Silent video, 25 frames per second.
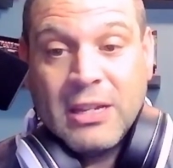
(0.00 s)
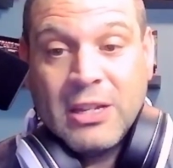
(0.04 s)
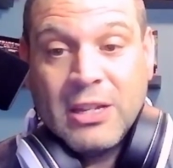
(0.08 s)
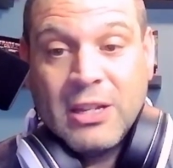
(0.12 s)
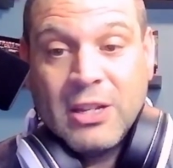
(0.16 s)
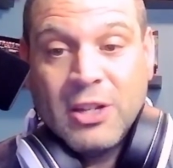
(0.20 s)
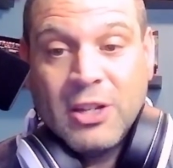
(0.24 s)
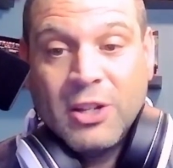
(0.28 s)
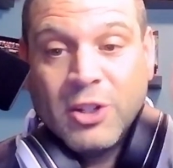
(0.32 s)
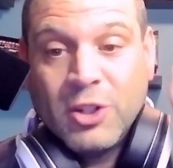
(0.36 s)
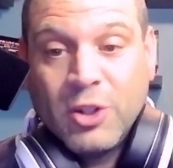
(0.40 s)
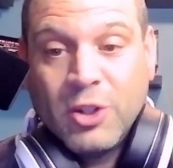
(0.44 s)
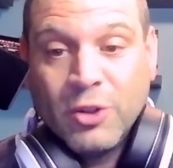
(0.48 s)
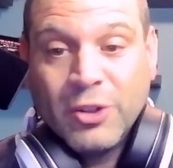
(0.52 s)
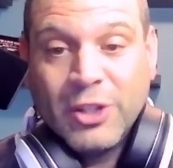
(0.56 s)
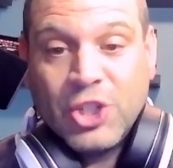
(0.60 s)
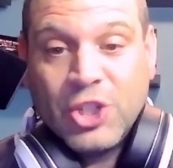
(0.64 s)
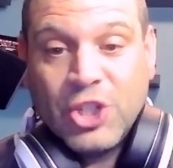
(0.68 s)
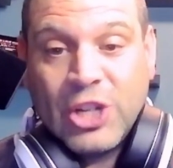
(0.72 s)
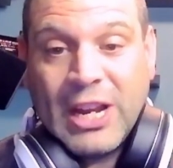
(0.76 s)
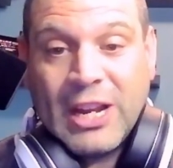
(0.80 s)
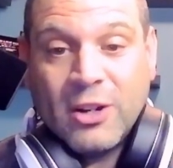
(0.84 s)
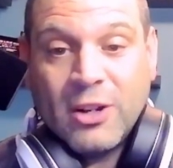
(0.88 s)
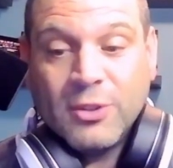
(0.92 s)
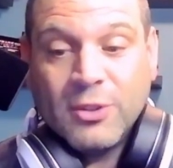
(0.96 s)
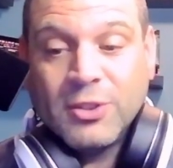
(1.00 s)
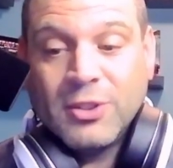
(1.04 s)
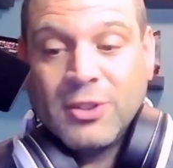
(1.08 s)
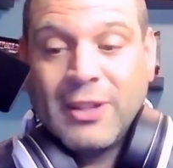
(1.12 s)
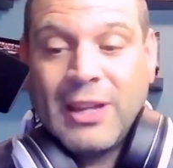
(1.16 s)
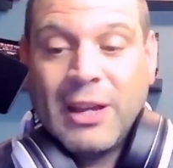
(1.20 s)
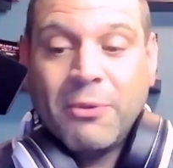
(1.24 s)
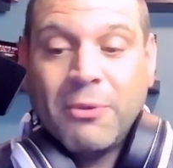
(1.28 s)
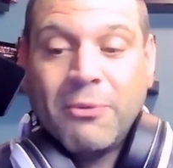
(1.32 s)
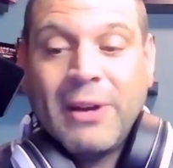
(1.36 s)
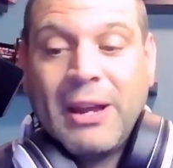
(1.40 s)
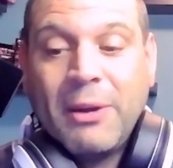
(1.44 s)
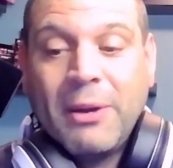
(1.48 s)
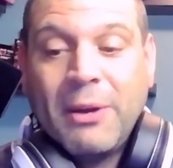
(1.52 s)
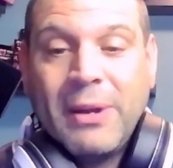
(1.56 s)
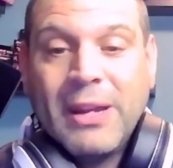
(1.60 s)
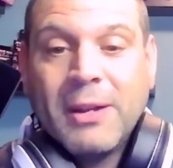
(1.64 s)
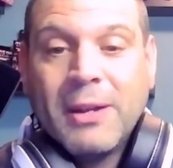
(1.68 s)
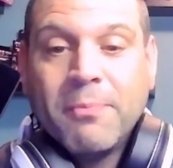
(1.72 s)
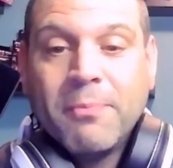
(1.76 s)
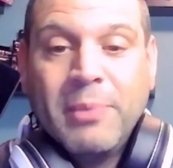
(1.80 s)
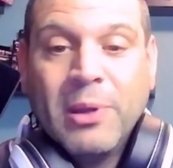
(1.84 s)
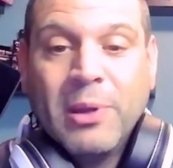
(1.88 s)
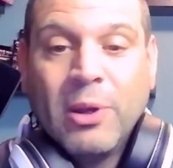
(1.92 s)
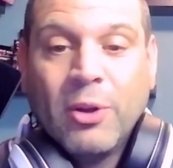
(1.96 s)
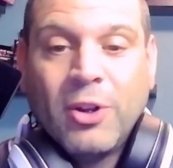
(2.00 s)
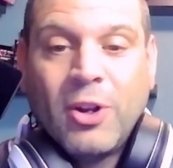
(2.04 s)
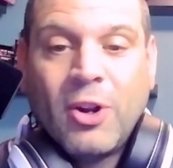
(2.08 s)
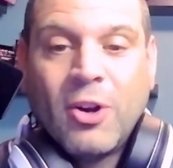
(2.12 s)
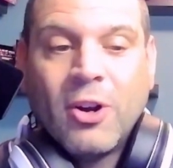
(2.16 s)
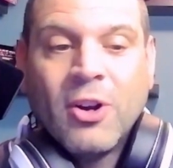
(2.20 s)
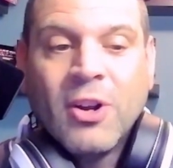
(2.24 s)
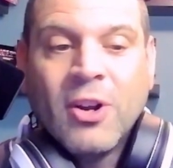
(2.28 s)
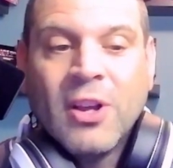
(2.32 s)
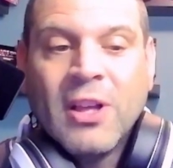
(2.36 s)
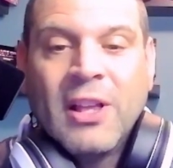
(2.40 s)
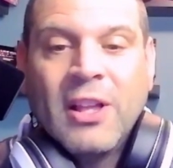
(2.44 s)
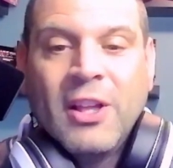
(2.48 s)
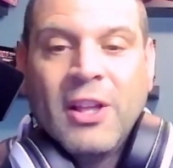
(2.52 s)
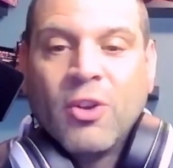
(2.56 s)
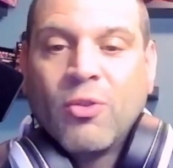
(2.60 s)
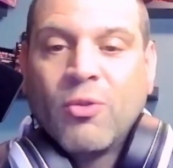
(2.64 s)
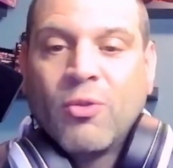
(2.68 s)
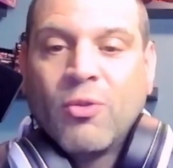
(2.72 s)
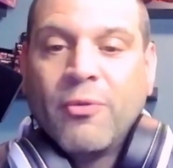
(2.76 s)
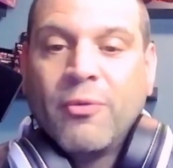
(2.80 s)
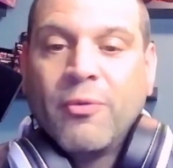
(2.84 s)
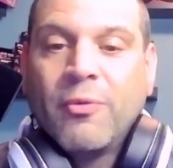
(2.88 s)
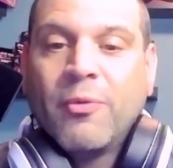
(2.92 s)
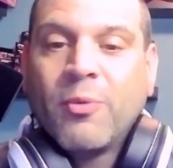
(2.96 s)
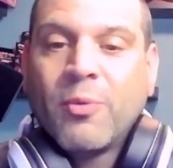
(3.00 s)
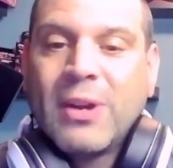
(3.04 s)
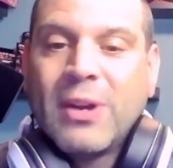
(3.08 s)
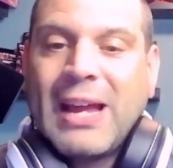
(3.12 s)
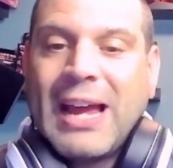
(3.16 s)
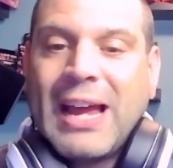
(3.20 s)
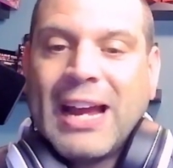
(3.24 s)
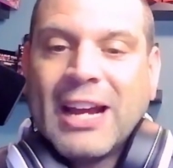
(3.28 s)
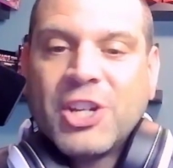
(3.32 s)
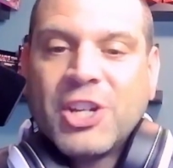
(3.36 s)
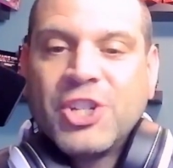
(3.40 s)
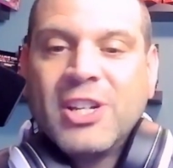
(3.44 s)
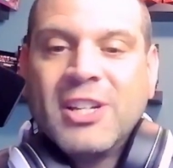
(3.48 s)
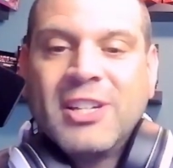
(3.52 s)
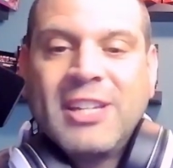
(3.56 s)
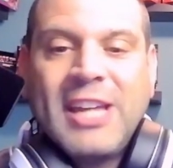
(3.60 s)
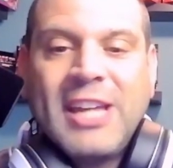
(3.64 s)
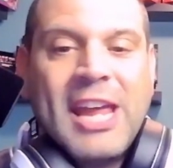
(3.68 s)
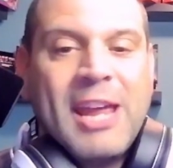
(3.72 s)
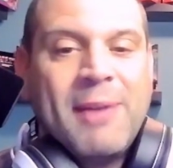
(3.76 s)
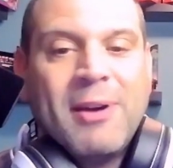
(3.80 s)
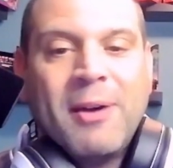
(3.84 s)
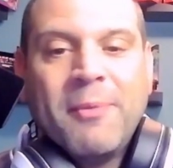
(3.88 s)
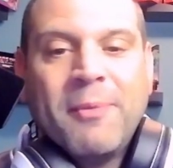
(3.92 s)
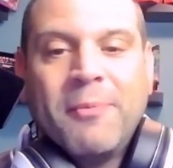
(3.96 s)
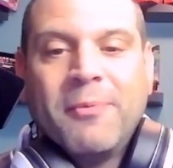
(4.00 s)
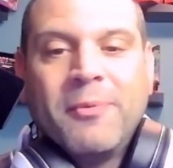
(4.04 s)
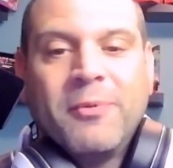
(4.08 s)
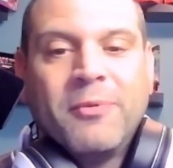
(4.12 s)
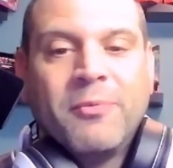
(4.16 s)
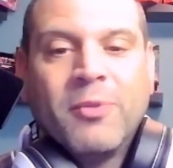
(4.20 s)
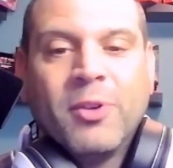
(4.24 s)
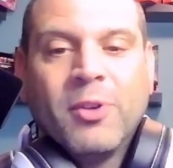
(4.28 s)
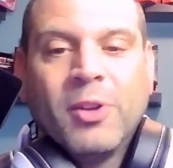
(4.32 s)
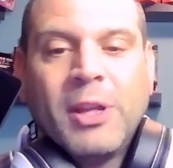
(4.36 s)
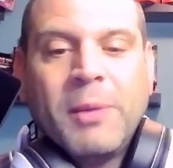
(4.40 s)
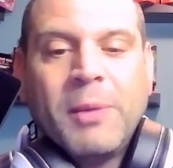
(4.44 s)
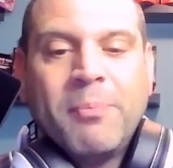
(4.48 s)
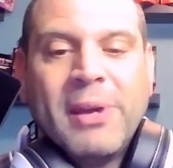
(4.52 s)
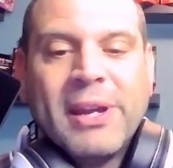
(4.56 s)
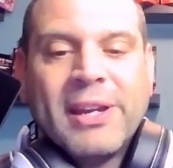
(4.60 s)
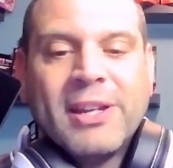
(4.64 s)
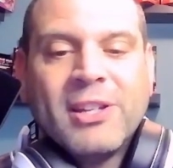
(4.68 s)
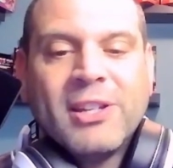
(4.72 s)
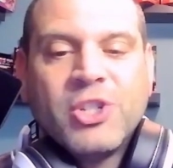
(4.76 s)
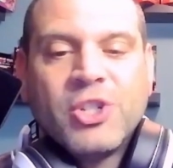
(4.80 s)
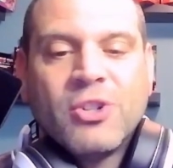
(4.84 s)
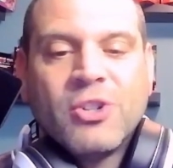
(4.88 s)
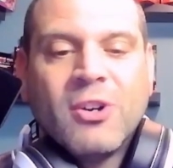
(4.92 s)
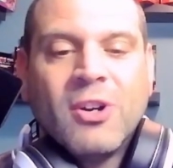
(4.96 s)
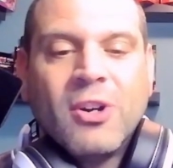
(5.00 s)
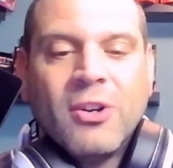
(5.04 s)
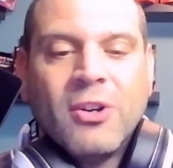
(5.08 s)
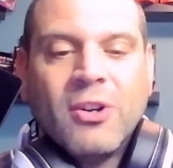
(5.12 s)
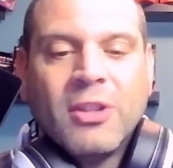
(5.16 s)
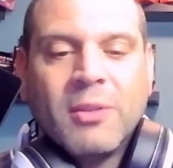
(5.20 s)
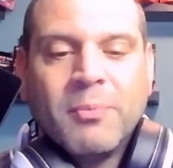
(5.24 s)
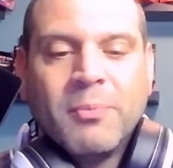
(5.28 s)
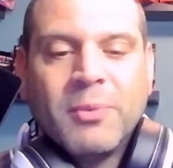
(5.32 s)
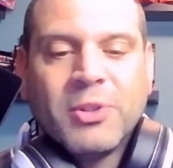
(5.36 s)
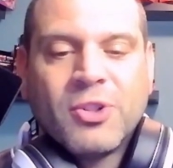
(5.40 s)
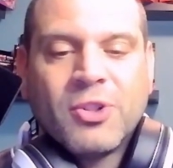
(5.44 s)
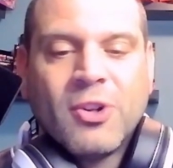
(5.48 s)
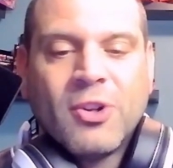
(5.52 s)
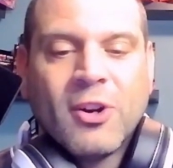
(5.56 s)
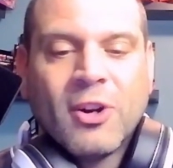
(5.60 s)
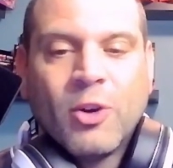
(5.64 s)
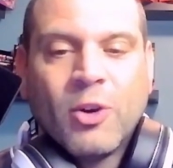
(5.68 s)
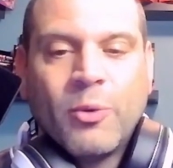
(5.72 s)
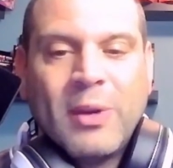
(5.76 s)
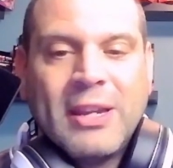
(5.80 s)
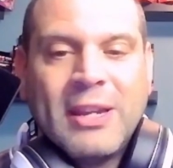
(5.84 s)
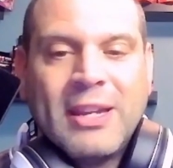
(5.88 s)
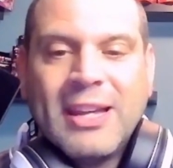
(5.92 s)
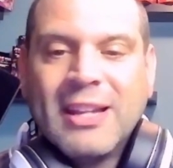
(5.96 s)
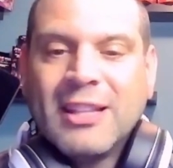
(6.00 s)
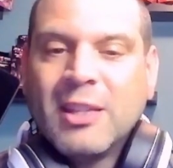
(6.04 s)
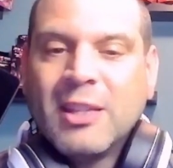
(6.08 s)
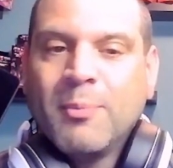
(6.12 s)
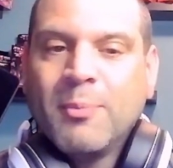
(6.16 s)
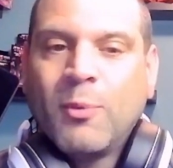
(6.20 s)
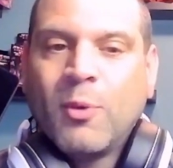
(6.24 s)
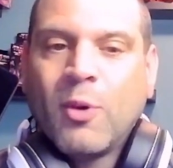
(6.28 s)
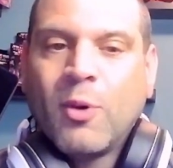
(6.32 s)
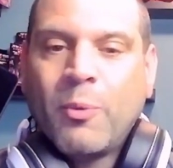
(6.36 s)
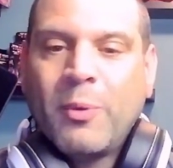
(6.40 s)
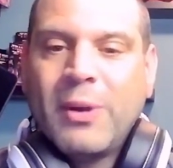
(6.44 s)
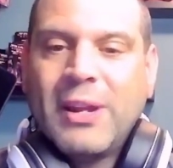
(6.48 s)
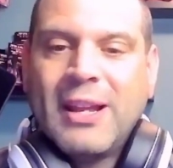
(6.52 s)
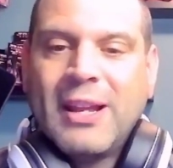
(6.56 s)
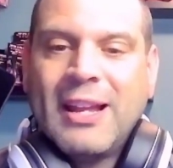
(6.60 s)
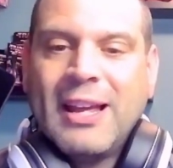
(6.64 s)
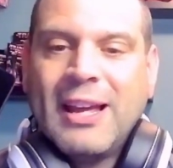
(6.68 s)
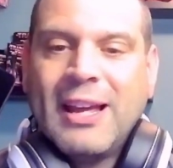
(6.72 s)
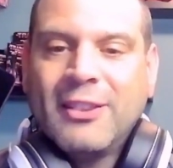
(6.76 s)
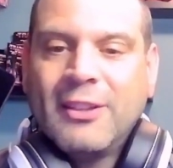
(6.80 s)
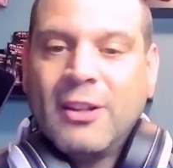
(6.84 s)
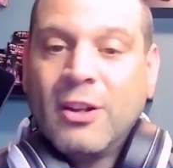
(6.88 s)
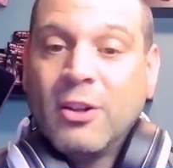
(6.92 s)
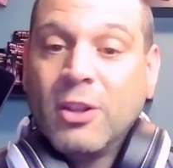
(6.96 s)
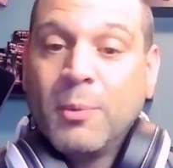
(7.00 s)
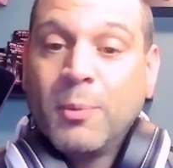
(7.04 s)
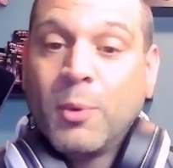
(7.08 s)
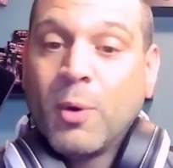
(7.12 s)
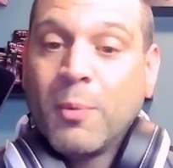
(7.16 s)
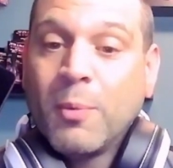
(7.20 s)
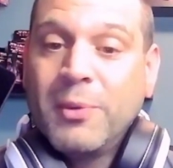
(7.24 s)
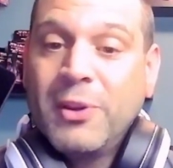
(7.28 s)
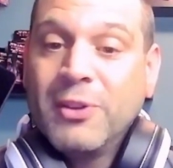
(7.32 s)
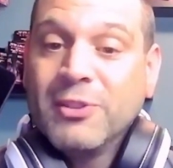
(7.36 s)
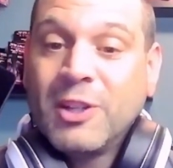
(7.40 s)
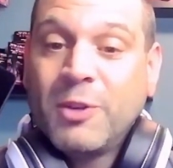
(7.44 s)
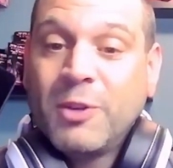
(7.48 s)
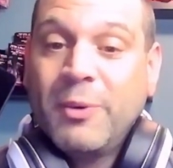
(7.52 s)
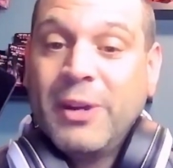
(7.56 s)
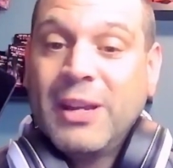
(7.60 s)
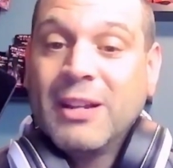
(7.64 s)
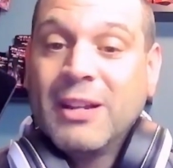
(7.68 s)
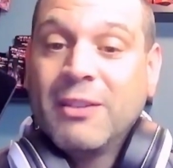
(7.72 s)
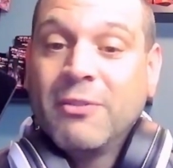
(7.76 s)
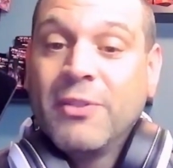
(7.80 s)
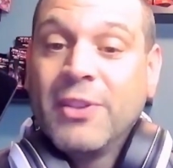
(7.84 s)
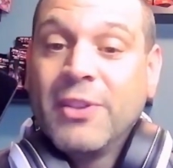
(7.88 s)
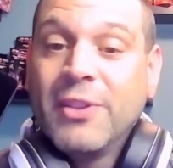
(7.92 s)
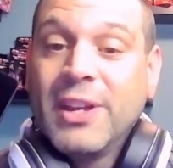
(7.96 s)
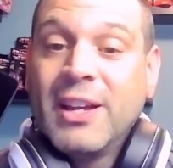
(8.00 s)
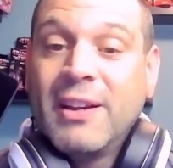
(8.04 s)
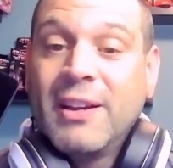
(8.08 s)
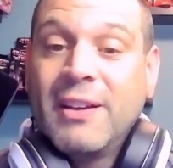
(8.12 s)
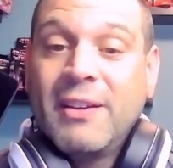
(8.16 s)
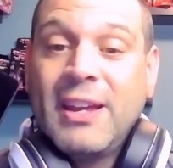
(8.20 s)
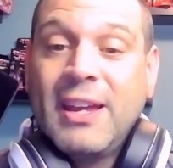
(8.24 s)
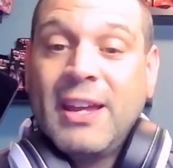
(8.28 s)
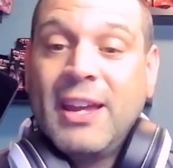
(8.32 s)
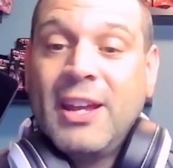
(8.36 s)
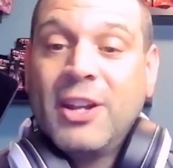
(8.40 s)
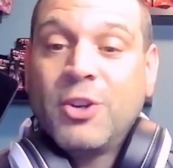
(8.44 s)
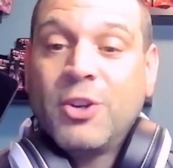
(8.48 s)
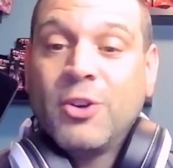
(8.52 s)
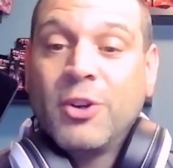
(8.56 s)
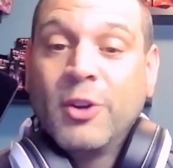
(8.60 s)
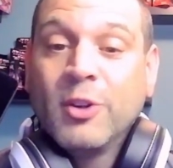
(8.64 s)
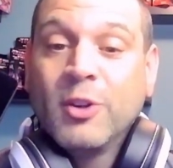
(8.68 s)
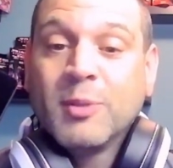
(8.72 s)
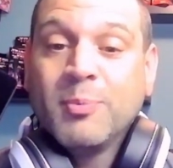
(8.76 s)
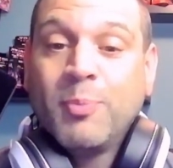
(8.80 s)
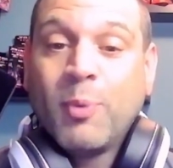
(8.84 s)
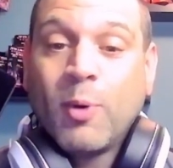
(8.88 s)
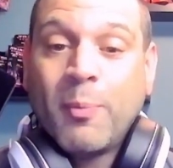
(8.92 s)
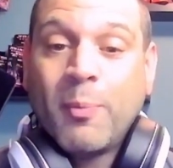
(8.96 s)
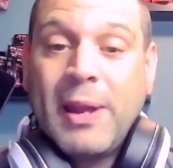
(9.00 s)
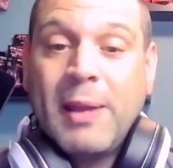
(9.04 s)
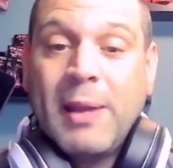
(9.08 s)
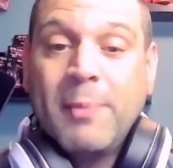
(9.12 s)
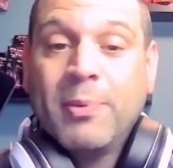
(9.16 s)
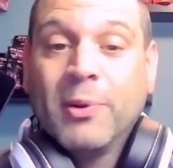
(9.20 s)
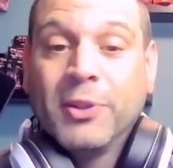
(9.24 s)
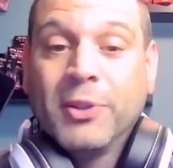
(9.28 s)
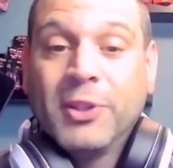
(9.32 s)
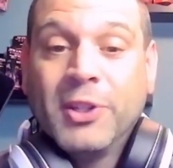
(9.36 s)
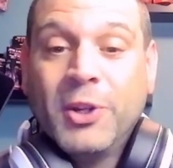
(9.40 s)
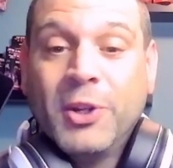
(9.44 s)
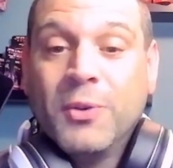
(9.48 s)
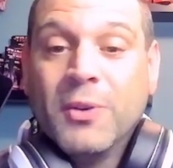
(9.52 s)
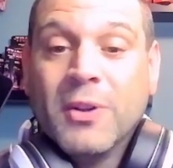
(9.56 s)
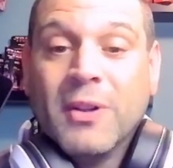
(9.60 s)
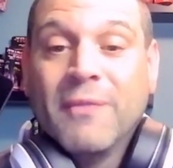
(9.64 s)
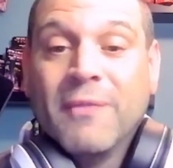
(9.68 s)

to the channel so that way we can build our reaction team up really big and strong. The stronger we get, the more we get out there, the more music we can introduce more people to.